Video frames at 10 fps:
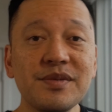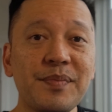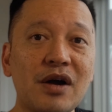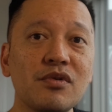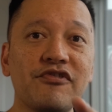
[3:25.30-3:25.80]
is
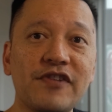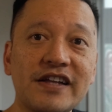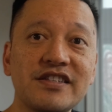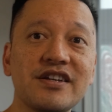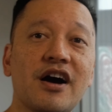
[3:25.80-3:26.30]
about
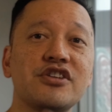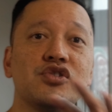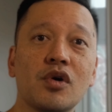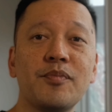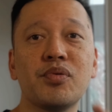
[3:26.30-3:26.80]
reflecting on
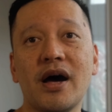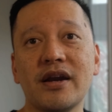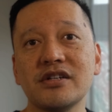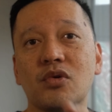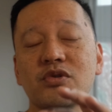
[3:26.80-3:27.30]
your
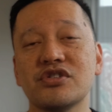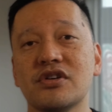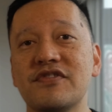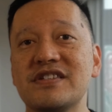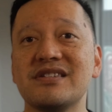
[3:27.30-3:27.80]
product or
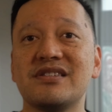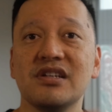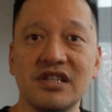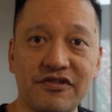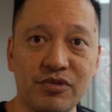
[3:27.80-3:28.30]
services
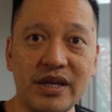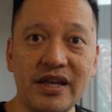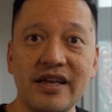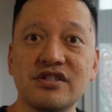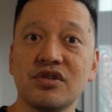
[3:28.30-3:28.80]
delivery.
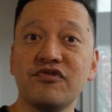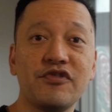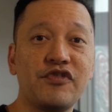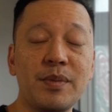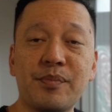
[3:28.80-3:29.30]
Is your
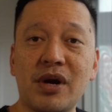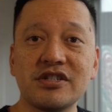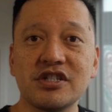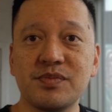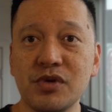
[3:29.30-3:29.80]
fulfillment
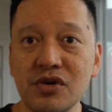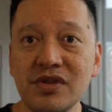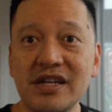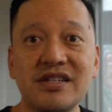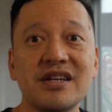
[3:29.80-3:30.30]
process
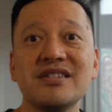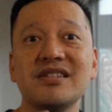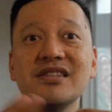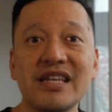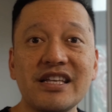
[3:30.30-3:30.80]
smooth and does
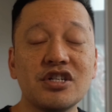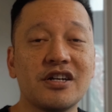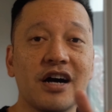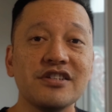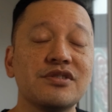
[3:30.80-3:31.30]
it lead to
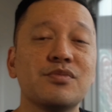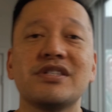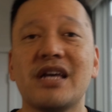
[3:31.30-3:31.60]
customer